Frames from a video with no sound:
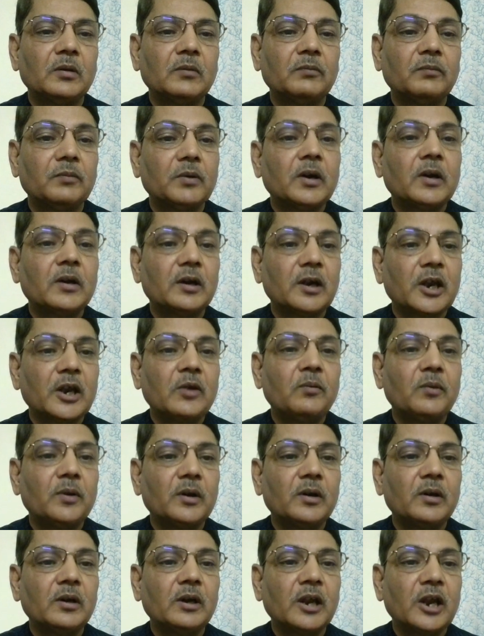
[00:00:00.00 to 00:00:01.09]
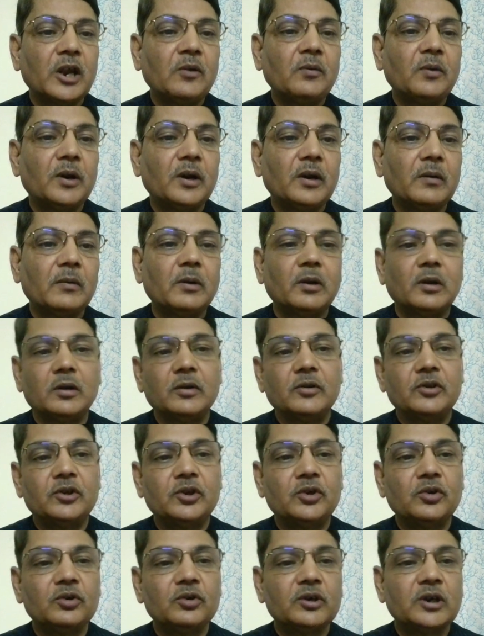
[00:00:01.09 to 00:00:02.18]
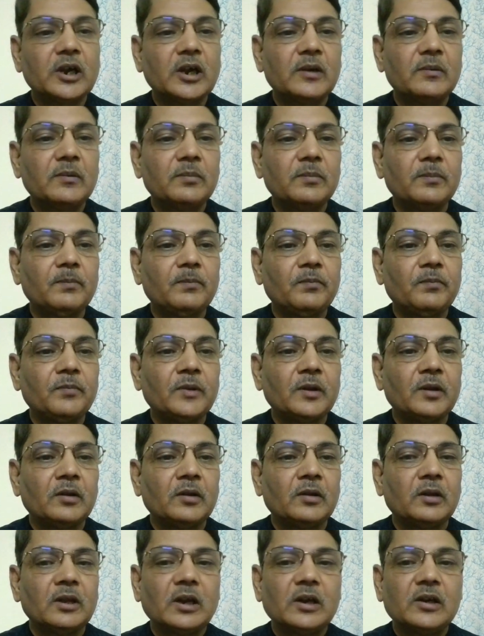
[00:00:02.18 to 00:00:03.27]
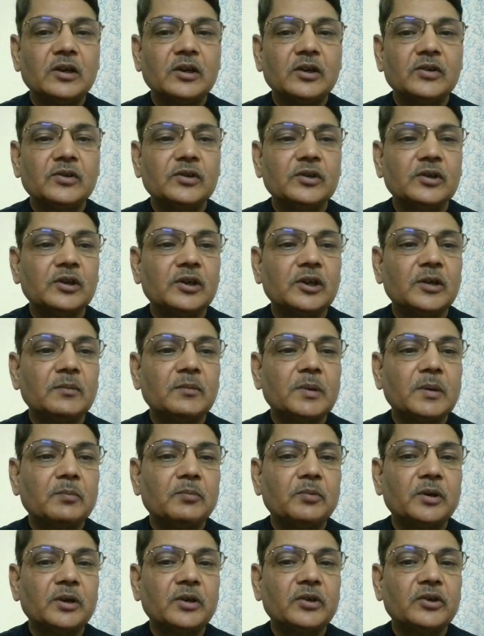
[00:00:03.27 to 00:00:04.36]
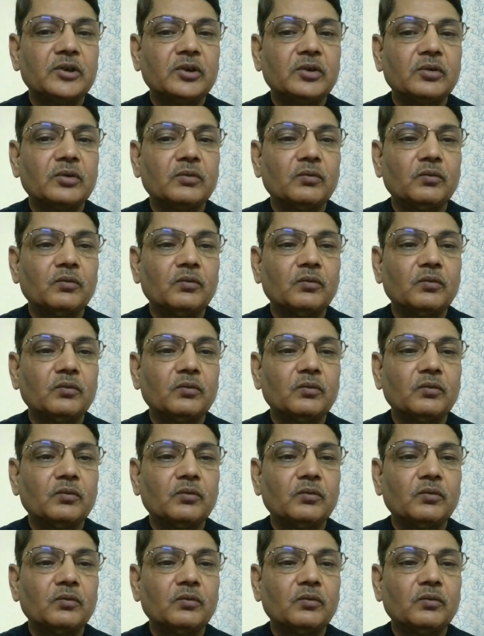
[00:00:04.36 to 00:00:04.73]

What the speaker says: for A1 genotype, that is in population